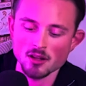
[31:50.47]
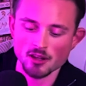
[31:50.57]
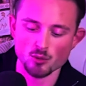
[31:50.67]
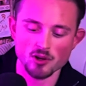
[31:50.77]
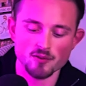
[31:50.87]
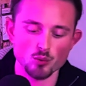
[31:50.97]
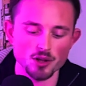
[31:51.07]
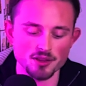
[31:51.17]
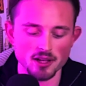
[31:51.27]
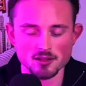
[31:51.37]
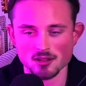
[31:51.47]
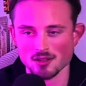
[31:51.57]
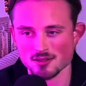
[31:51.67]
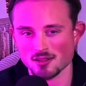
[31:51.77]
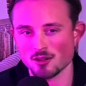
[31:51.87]
Then we have one data
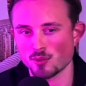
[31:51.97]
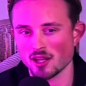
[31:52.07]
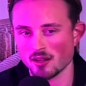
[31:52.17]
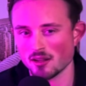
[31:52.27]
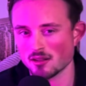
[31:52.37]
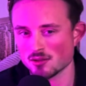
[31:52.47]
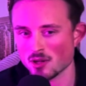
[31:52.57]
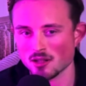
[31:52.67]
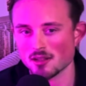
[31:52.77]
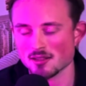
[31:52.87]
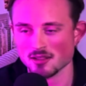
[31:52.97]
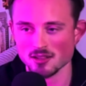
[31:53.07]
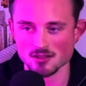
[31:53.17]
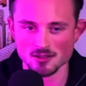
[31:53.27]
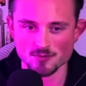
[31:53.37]
analyst in the beginning to analyze
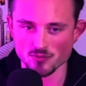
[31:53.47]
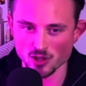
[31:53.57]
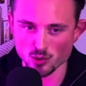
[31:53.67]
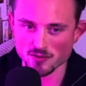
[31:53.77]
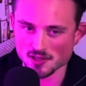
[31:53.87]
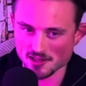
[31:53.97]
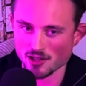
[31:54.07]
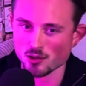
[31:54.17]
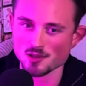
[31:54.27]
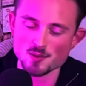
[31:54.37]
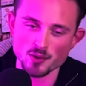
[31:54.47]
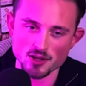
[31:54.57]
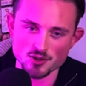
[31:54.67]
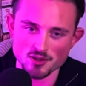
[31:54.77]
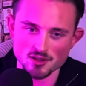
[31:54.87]
data. Then we have a CRO
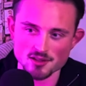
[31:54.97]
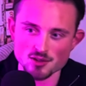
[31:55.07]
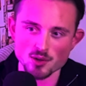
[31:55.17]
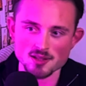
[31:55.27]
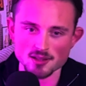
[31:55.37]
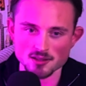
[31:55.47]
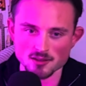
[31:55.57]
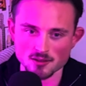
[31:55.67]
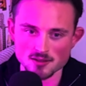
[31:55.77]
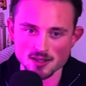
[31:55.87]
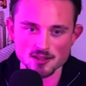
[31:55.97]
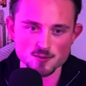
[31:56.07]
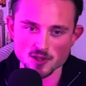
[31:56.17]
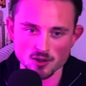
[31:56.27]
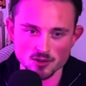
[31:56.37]
specialist who has like the sales
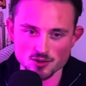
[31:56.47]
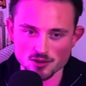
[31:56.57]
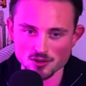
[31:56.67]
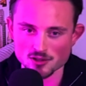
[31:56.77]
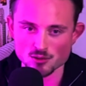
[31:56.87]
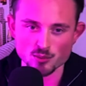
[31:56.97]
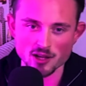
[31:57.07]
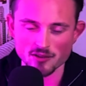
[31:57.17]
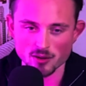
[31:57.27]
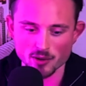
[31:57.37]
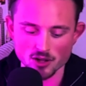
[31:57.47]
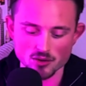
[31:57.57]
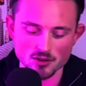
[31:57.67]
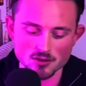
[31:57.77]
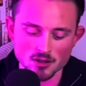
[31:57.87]
psychology, consumer behavior
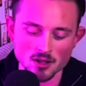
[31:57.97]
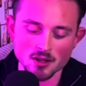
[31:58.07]
background.